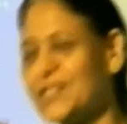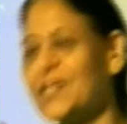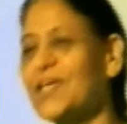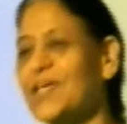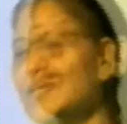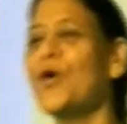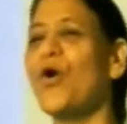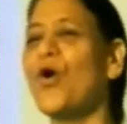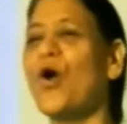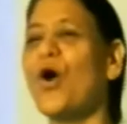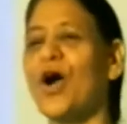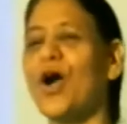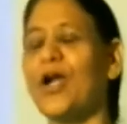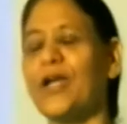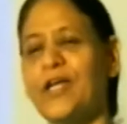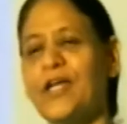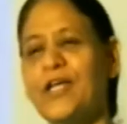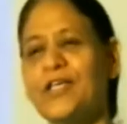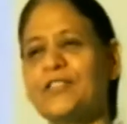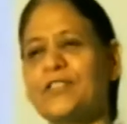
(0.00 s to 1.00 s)
Or
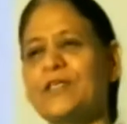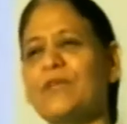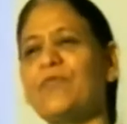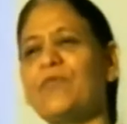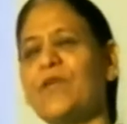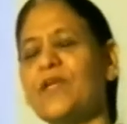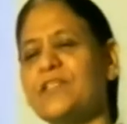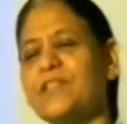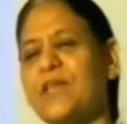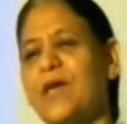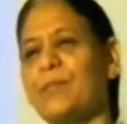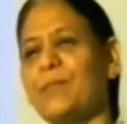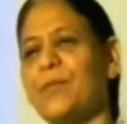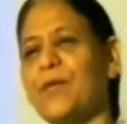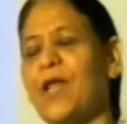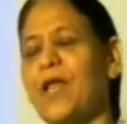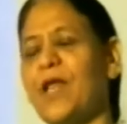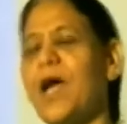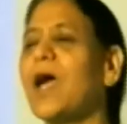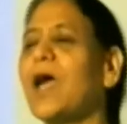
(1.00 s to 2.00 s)
say for example,
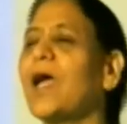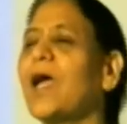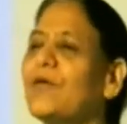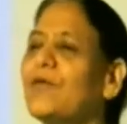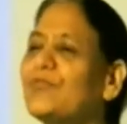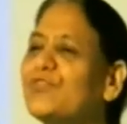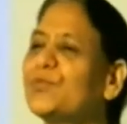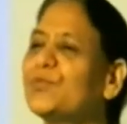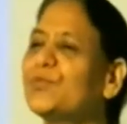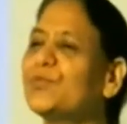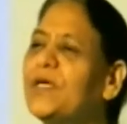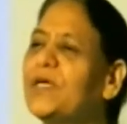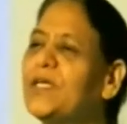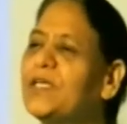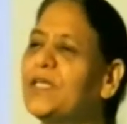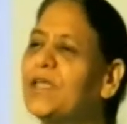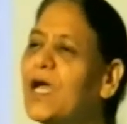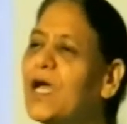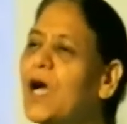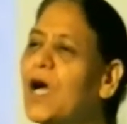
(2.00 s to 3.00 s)
I have to build
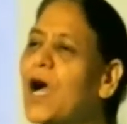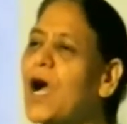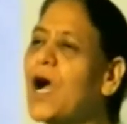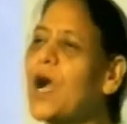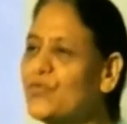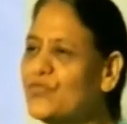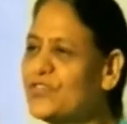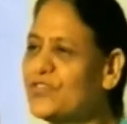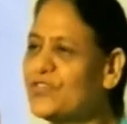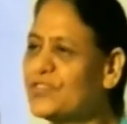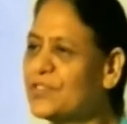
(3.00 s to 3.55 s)
a house.